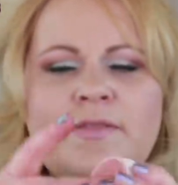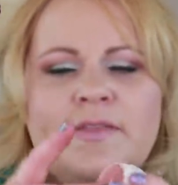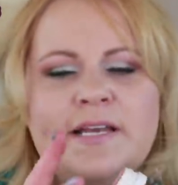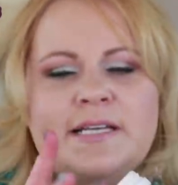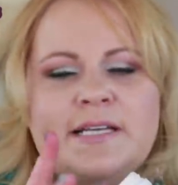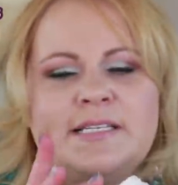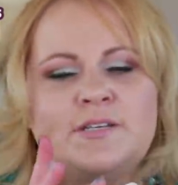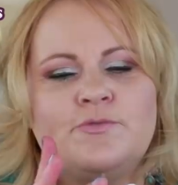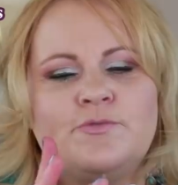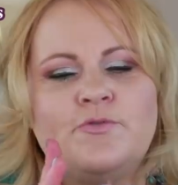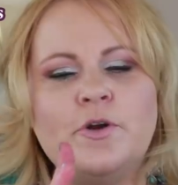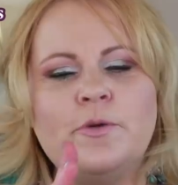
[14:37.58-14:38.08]

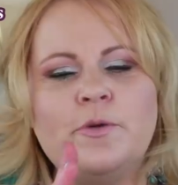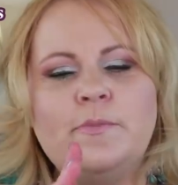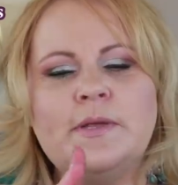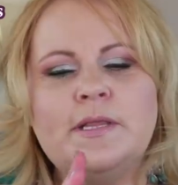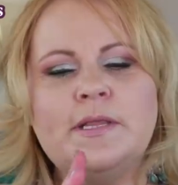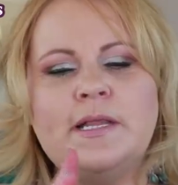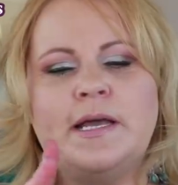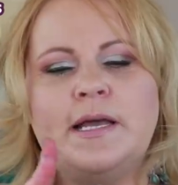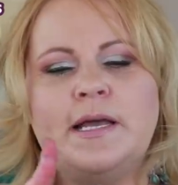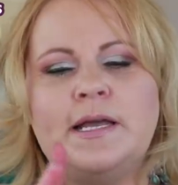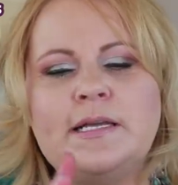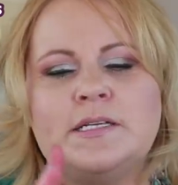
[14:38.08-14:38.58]
this
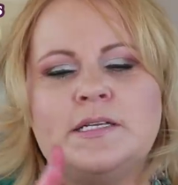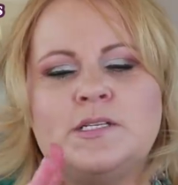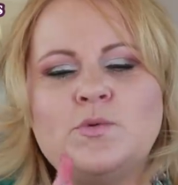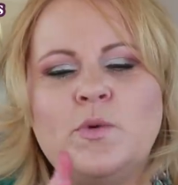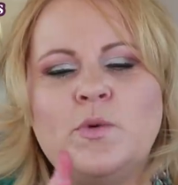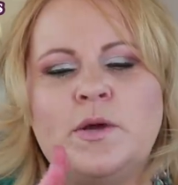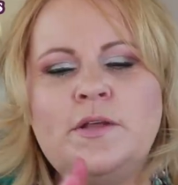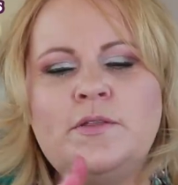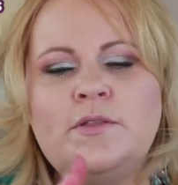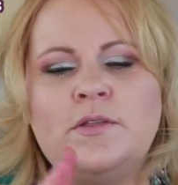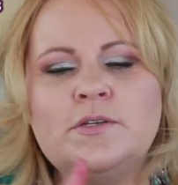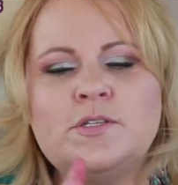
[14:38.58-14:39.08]
formula is
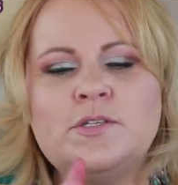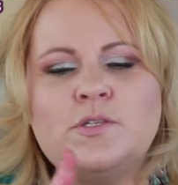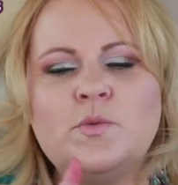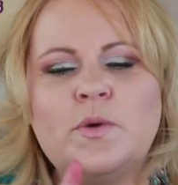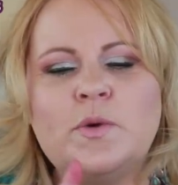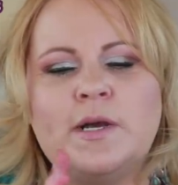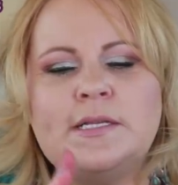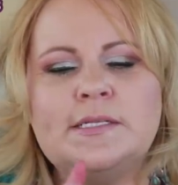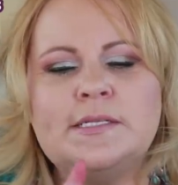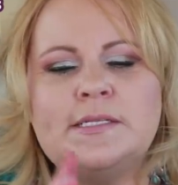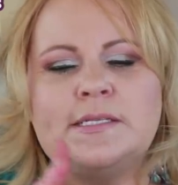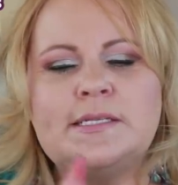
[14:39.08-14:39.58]
one of those
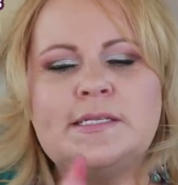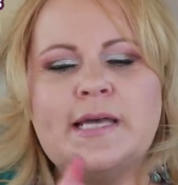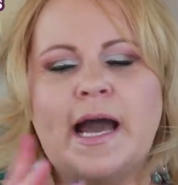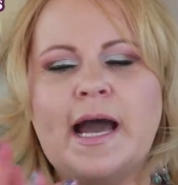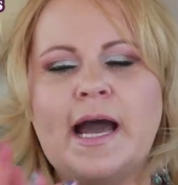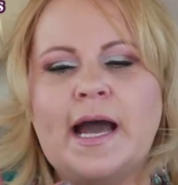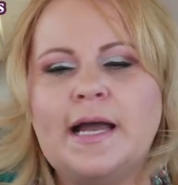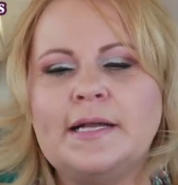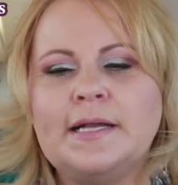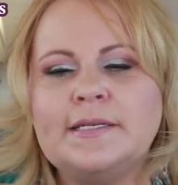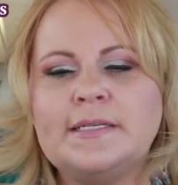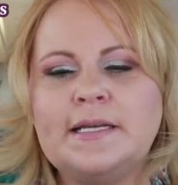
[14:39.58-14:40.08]
ones
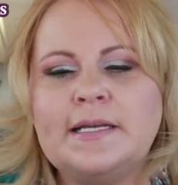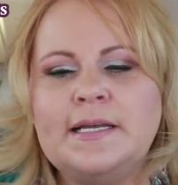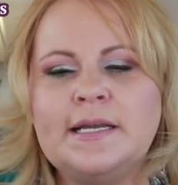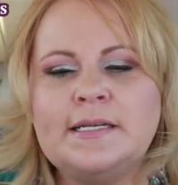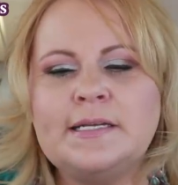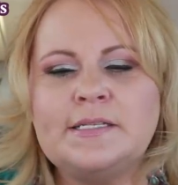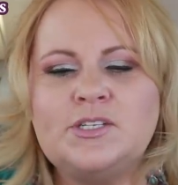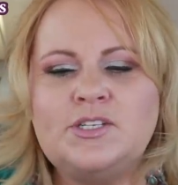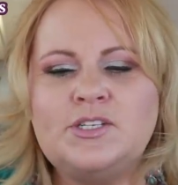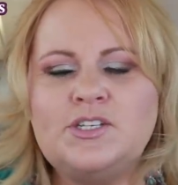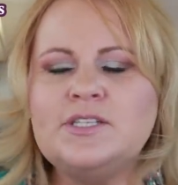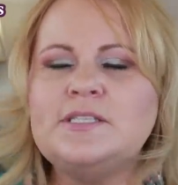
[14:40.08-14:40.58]
that
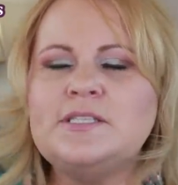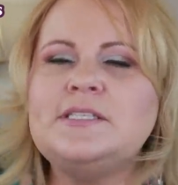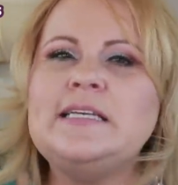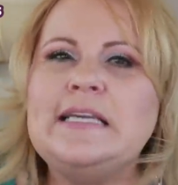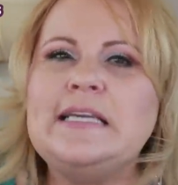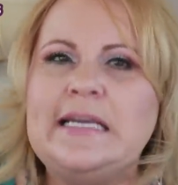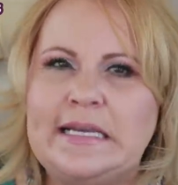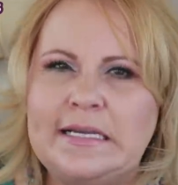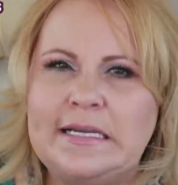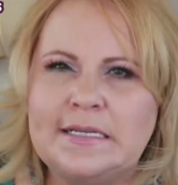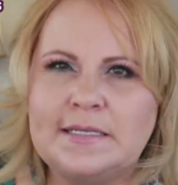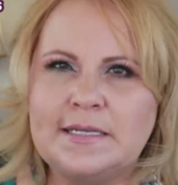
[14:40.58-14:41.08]
it's just
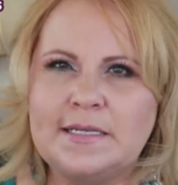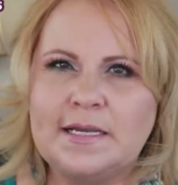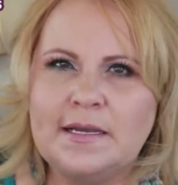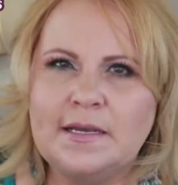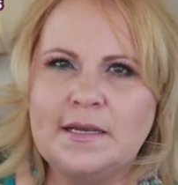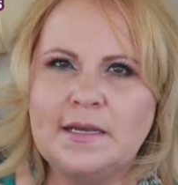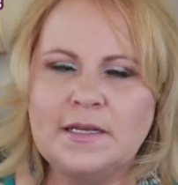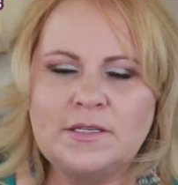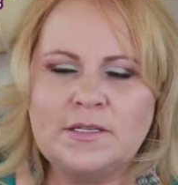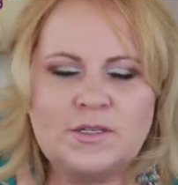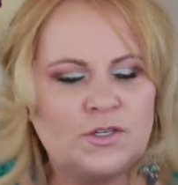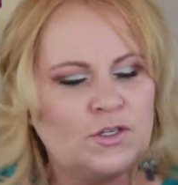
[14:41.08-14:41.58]
easy.
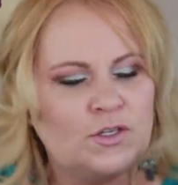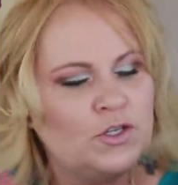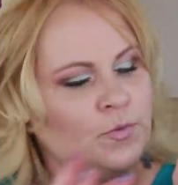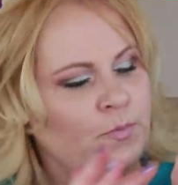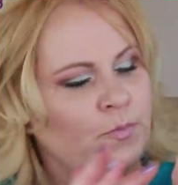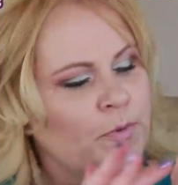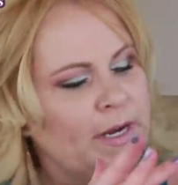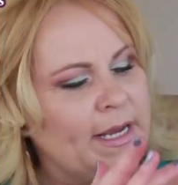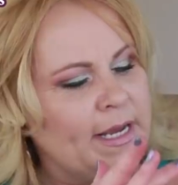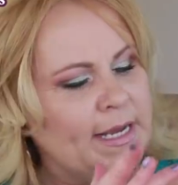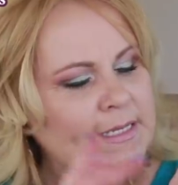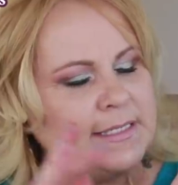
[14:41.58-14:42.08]
It's
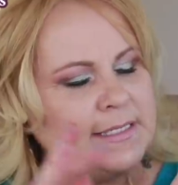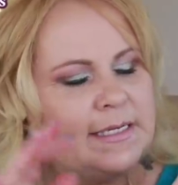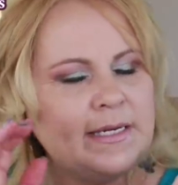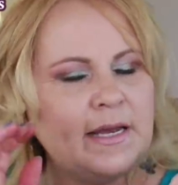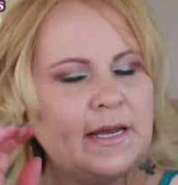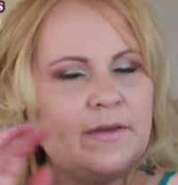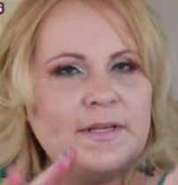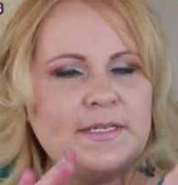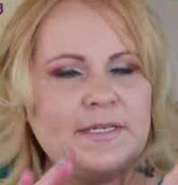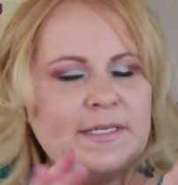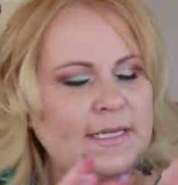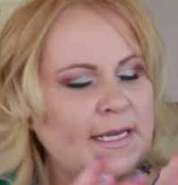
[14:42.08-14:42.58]
super easy.
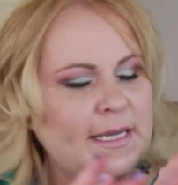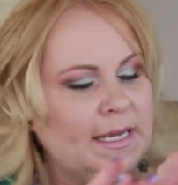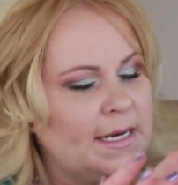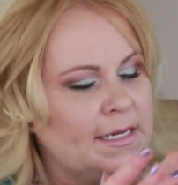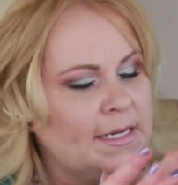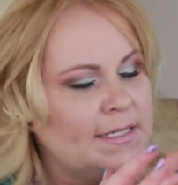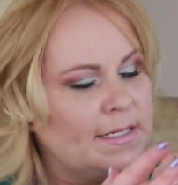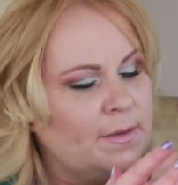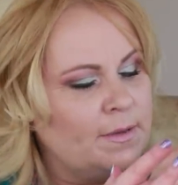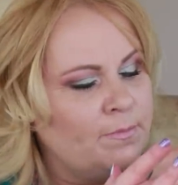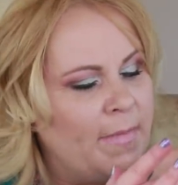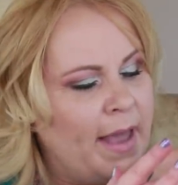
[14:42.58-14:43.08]
Now this again
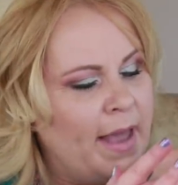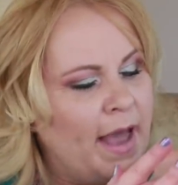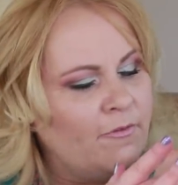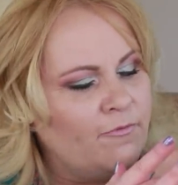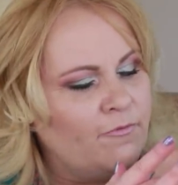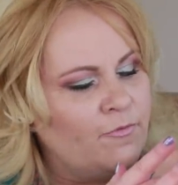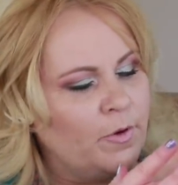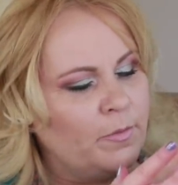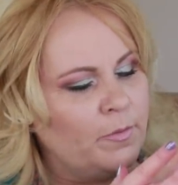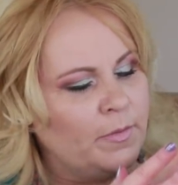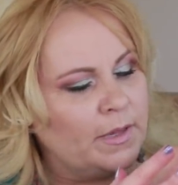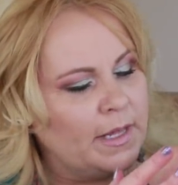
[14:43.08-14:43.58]
is a matte
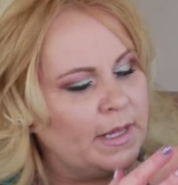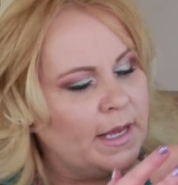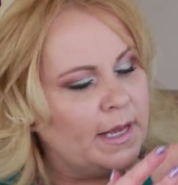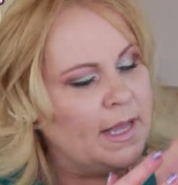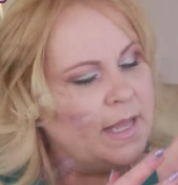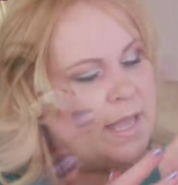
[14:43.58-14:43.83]
formula.